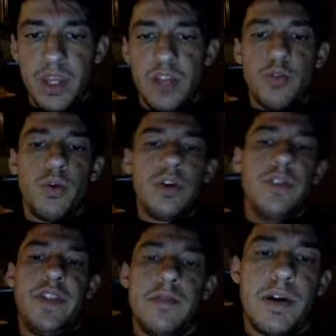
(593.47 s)
The one good
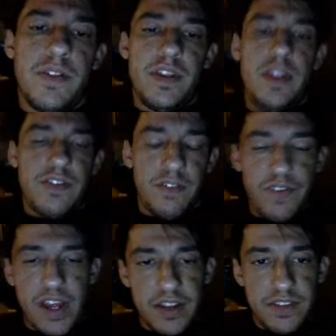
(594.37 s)
thing about these
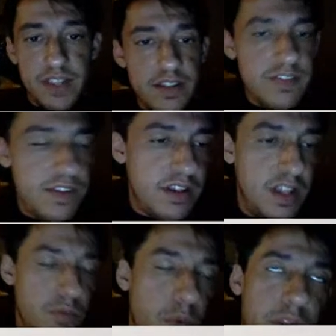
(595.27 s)
vaccines
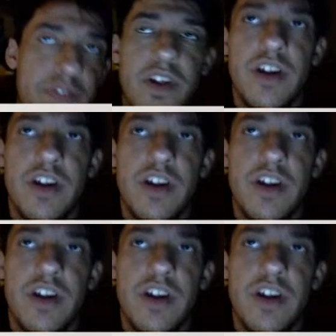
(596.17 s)
and what we have to